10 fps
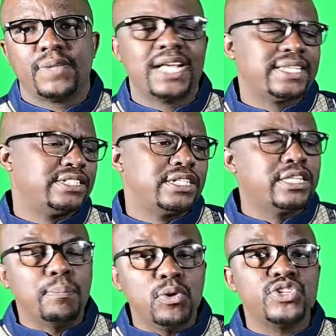I just did
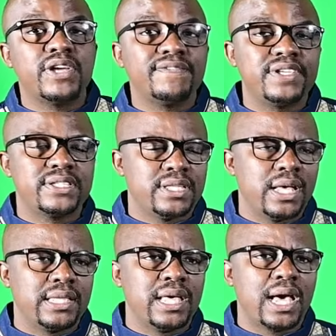the Bolsheviks the